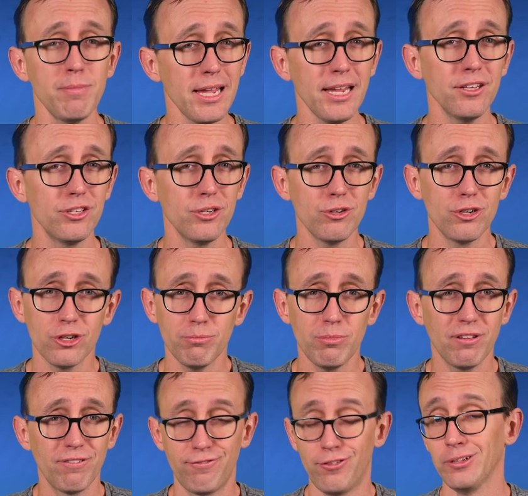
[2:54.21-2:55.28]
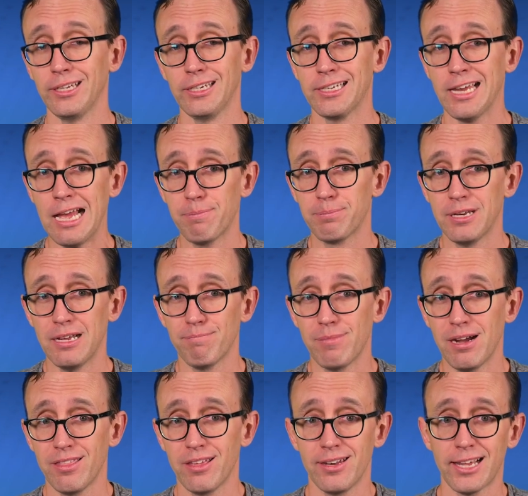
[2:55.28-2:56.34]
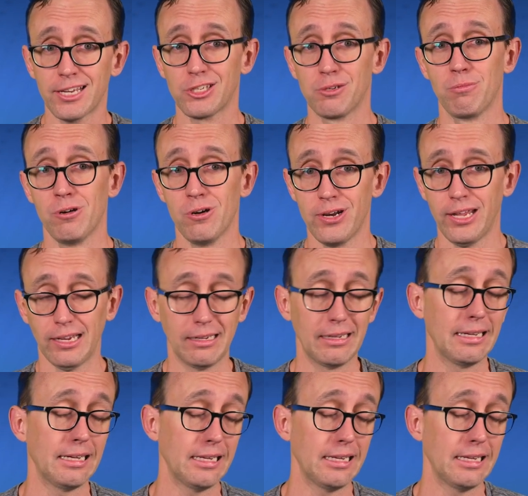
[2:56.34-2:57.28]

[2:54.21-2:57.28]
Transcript: means you should be fully topped up by the next morning.